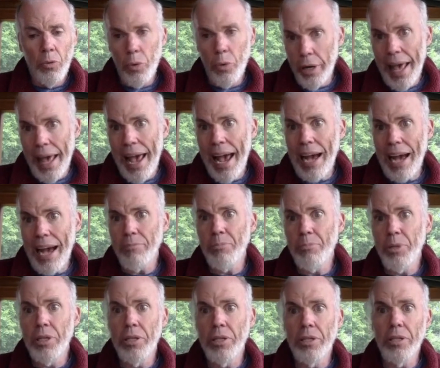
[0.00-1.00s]
What had
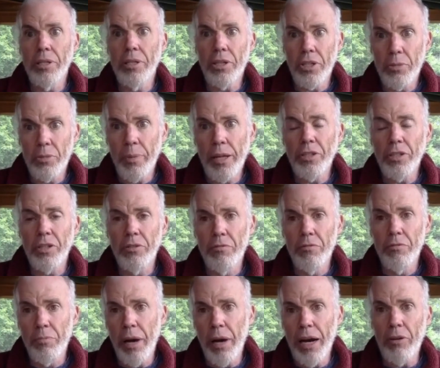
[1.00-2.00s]
been
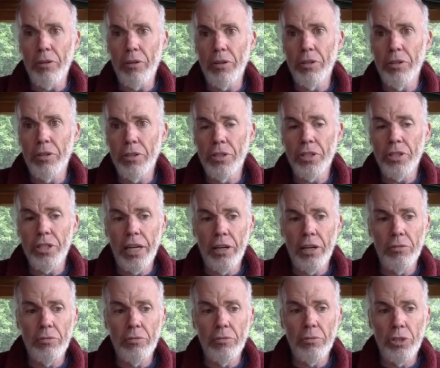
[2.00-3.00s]
expensive power is
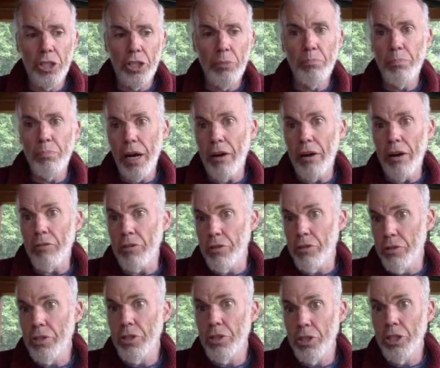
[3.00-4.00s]
now cheap power,
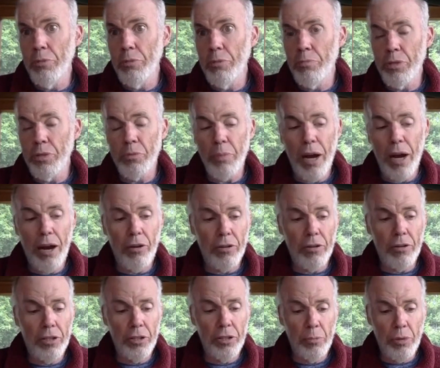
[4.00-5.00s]
the cheapest
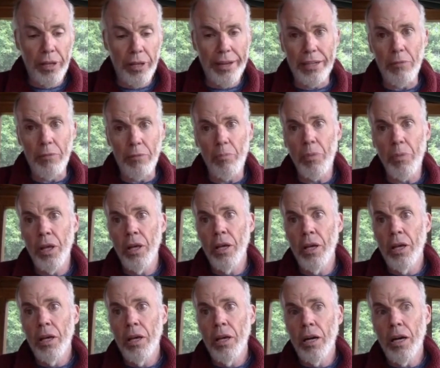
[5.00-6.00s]
power on the planet.
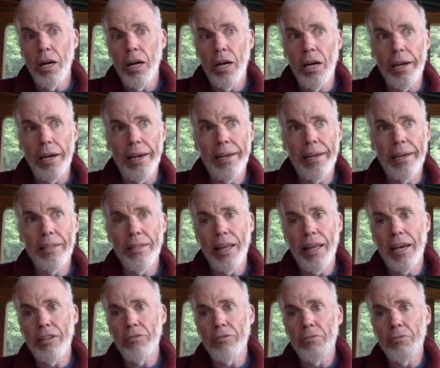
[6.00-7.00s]
And
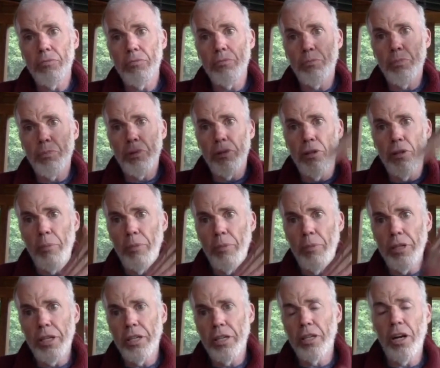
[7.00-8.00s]
that
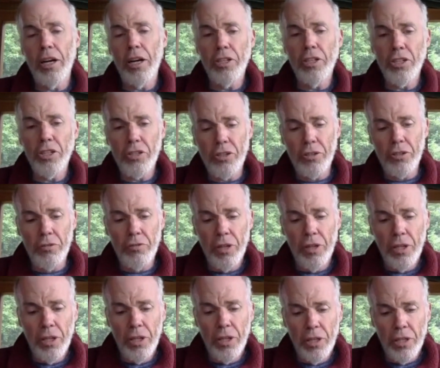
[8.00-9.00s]
plummeting cost curve
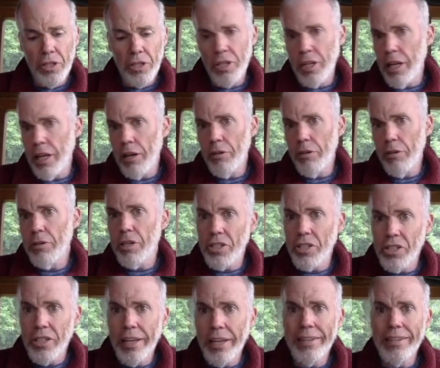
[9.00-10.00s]
is now
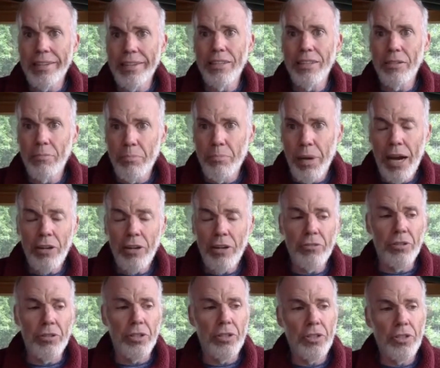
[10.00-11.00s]
extending to
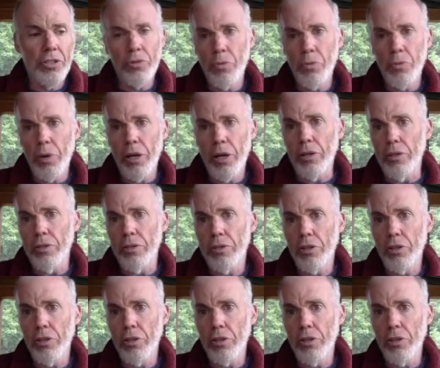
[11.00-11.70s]
batteries as well.